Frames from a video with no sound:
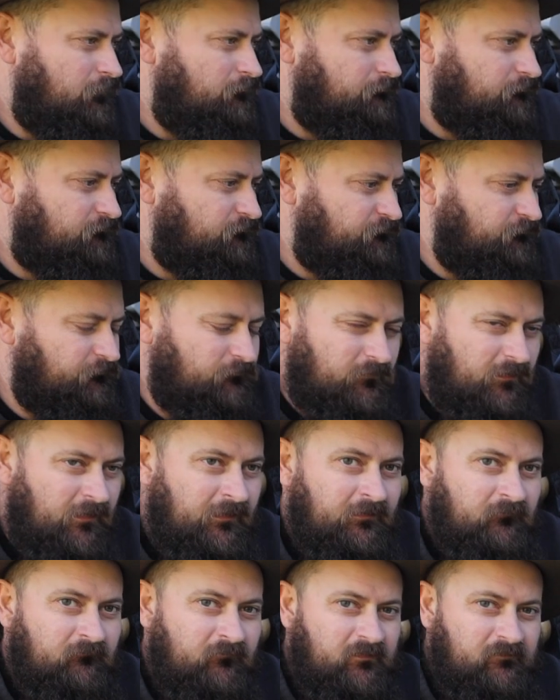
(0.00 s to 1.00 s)
Just for
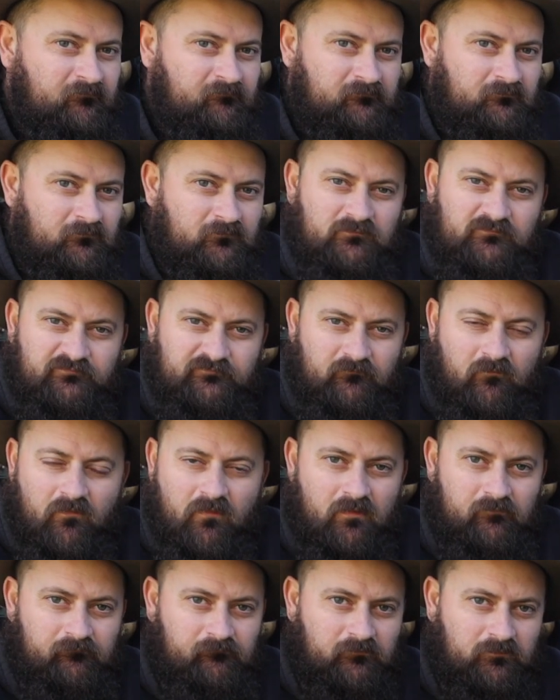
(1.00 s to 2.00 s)
any reason, the
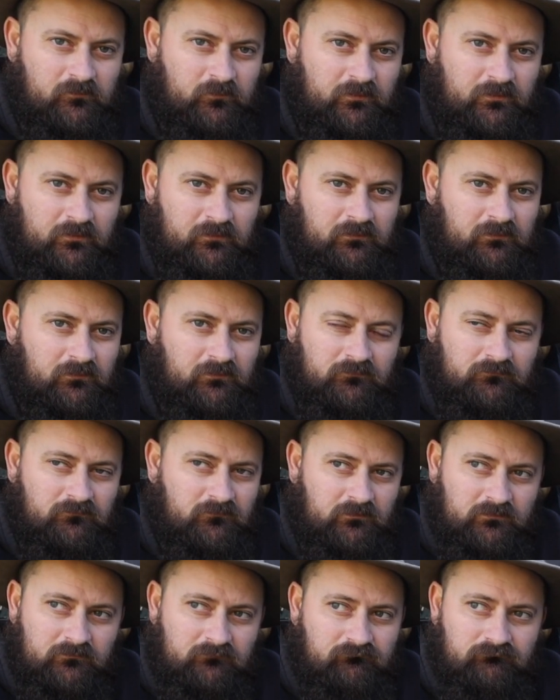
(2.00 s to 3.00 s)
fire's not
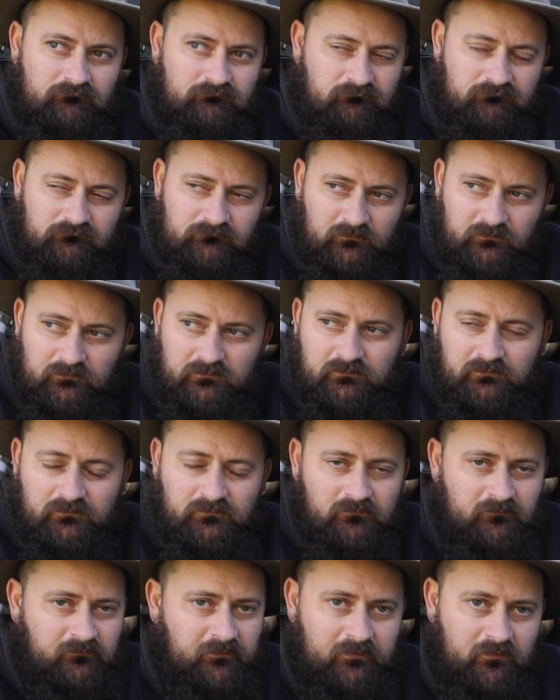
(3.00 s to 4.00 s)
working and
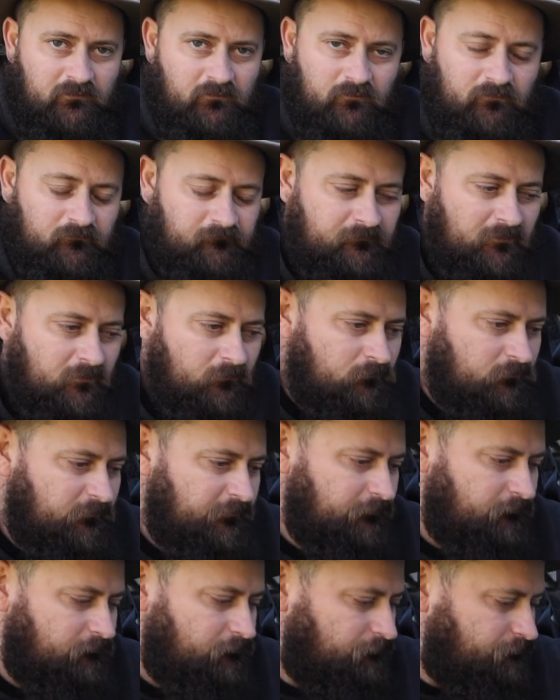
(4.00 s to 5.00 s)
need to cook something,
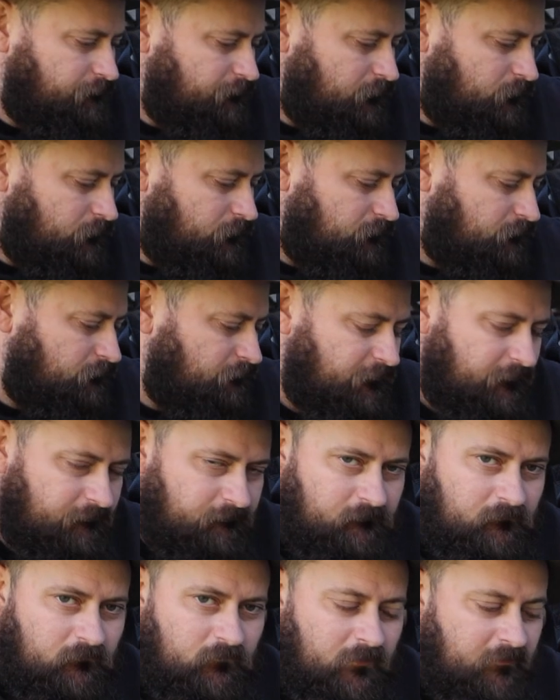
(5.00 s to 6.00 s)
need to do something,
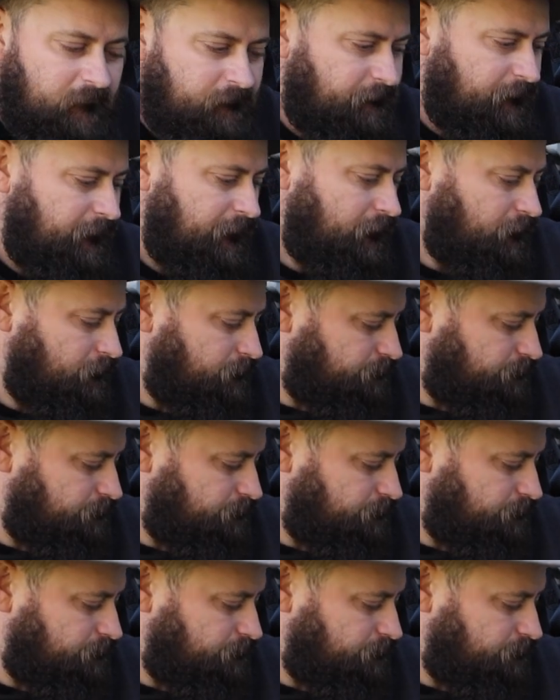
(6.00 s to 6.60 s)
that's always there.